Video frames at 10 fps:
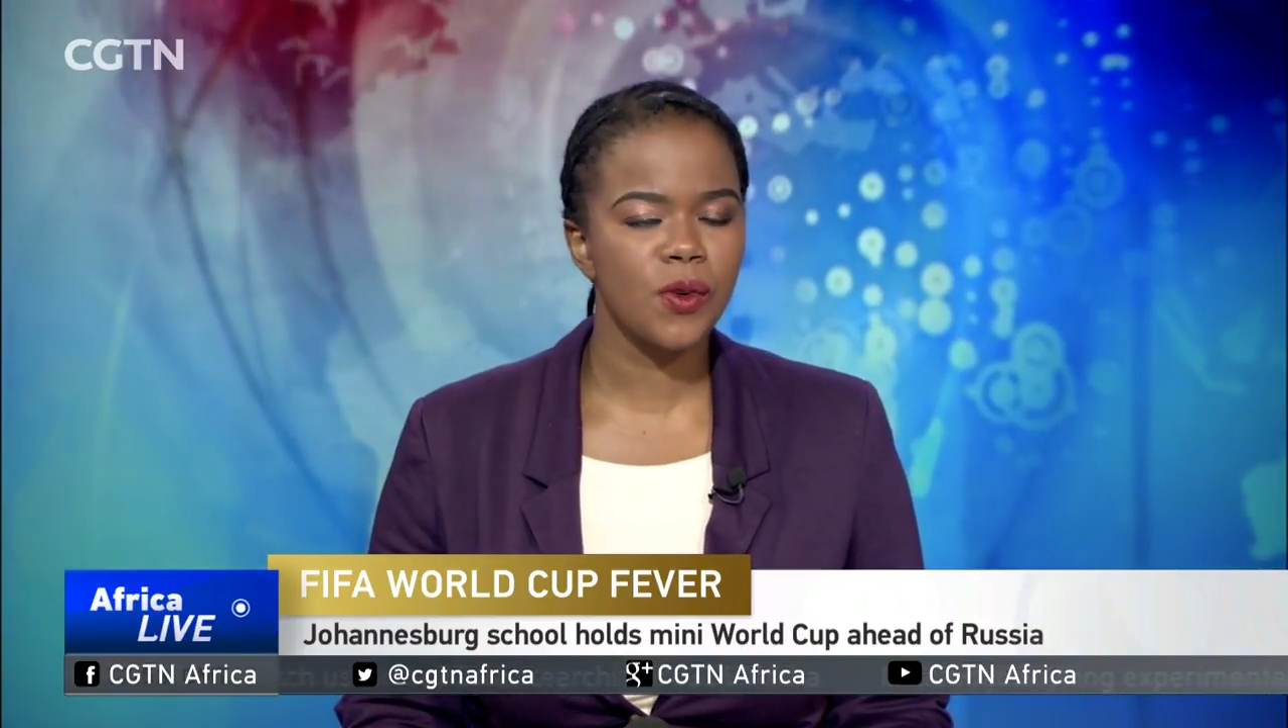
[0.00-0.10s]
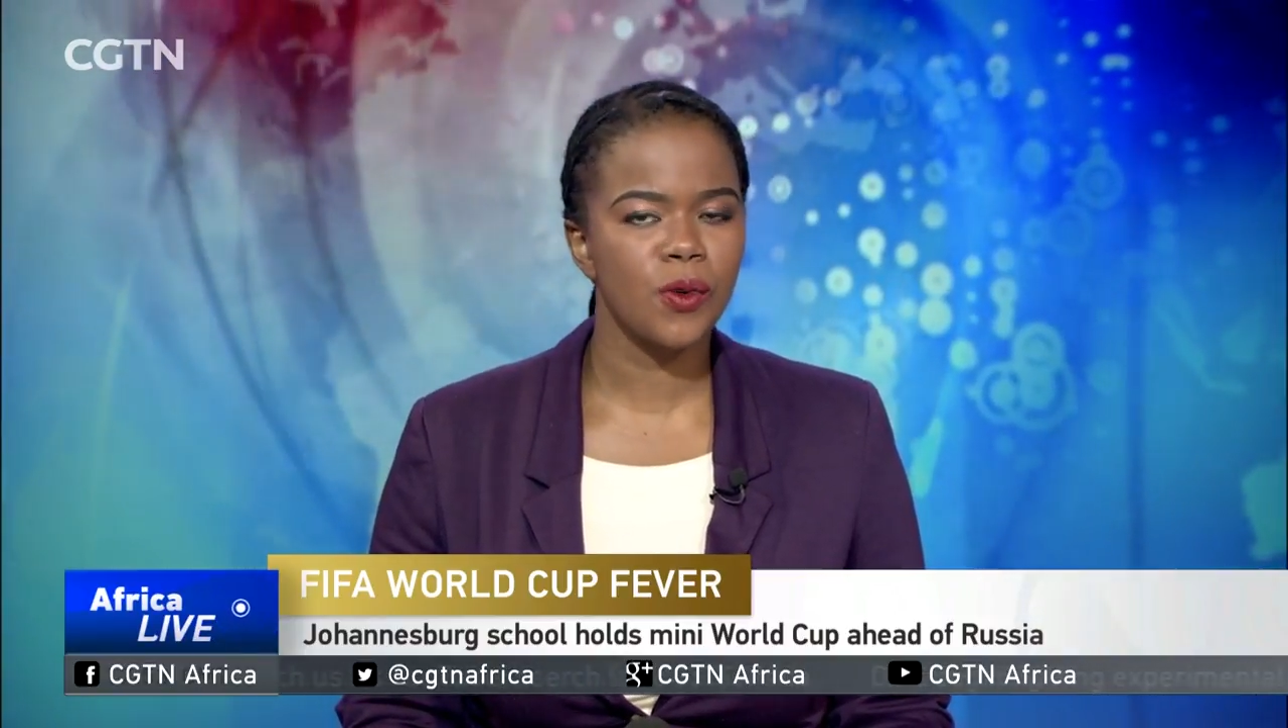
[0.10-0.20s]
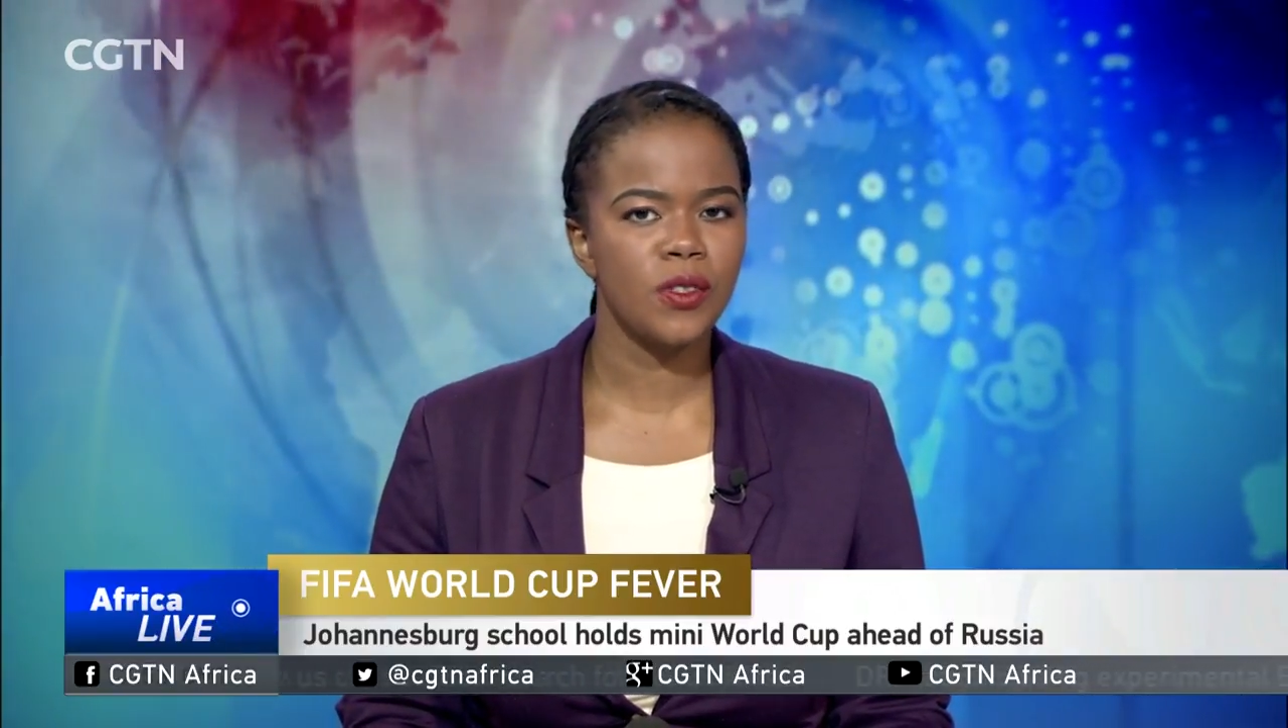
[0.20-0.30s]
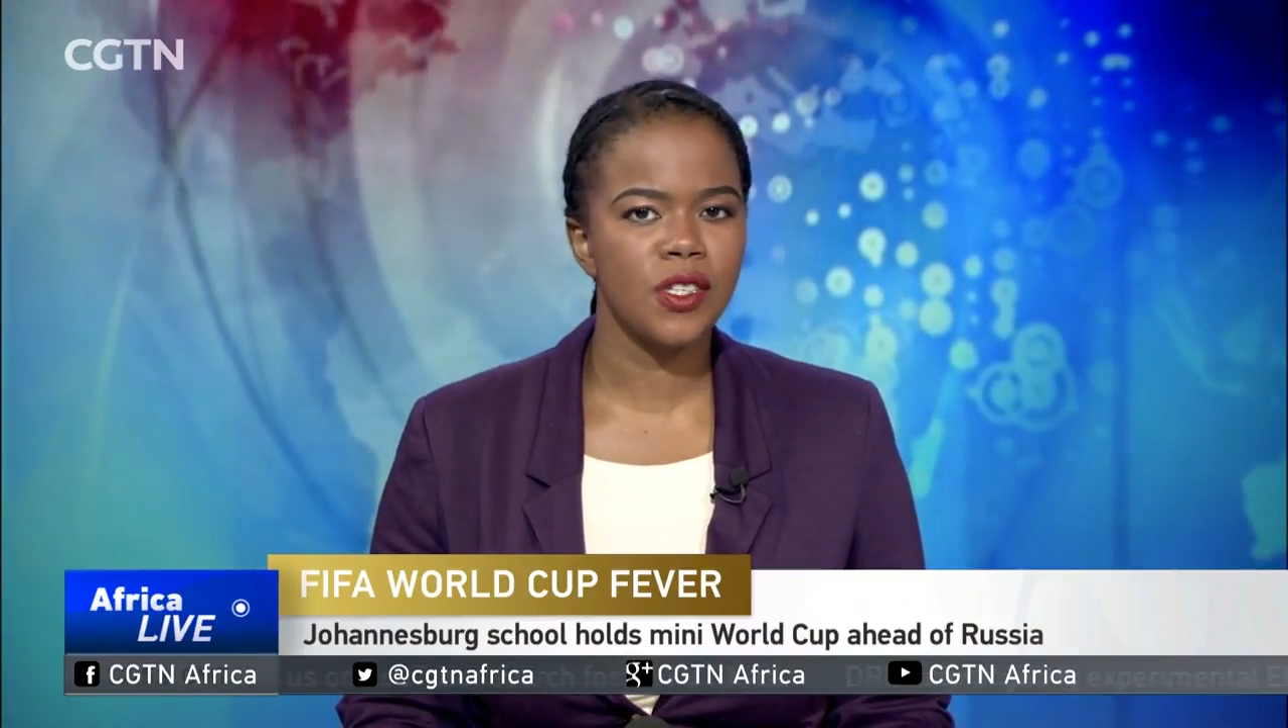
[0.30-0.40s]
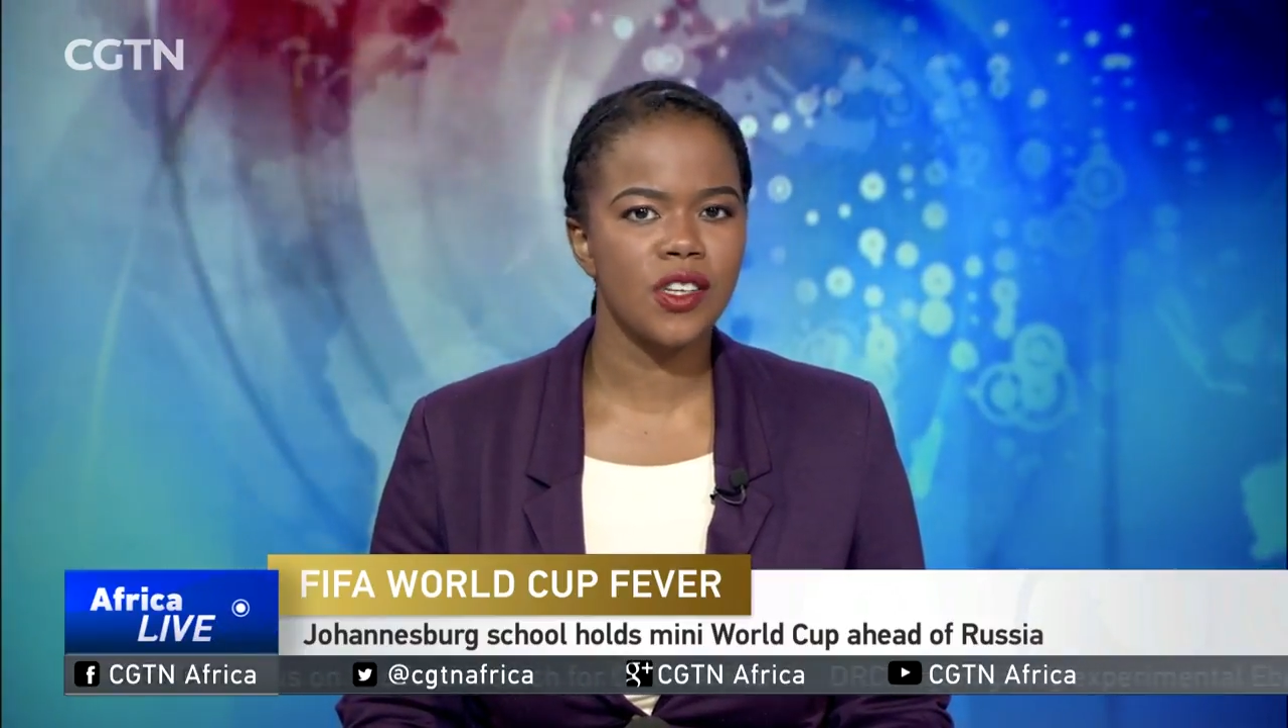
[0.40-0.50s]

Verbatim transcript: school